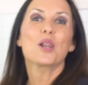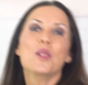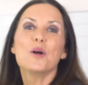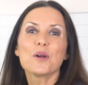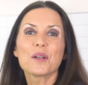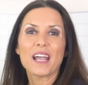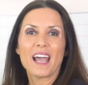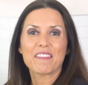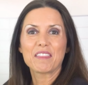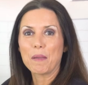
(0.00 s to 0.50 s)

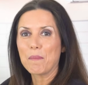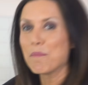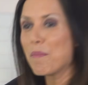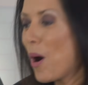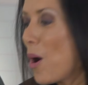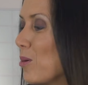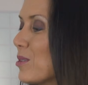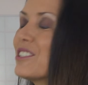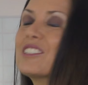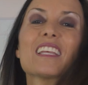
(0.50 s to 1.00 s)
Look at the
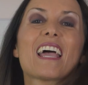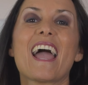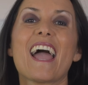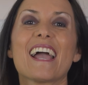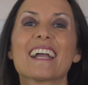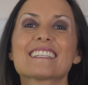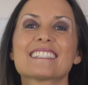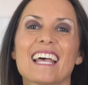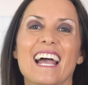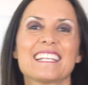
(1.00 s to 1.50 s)
poached
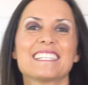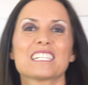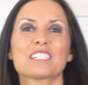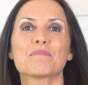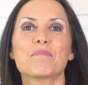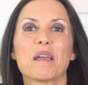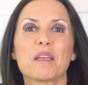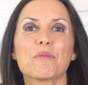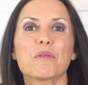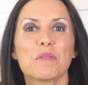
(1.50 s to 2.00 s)
eggs I
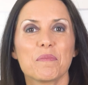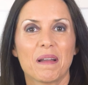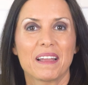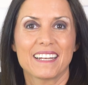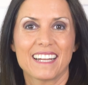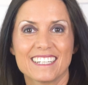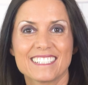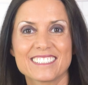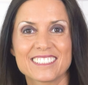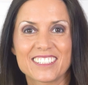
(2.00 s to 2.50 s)
just made with my
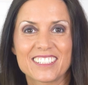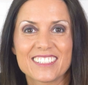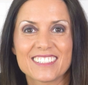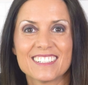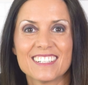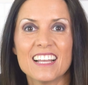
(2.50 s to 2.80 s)
Nester.